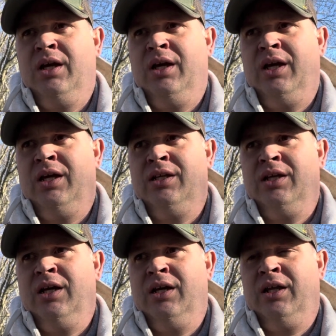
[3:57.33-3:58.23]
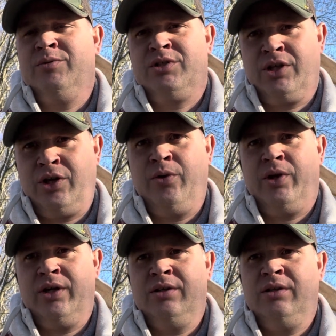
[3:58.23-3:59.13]
and that was
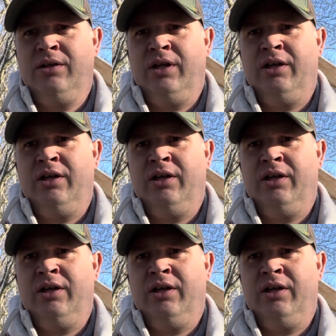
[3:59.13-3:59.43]
Dakota. And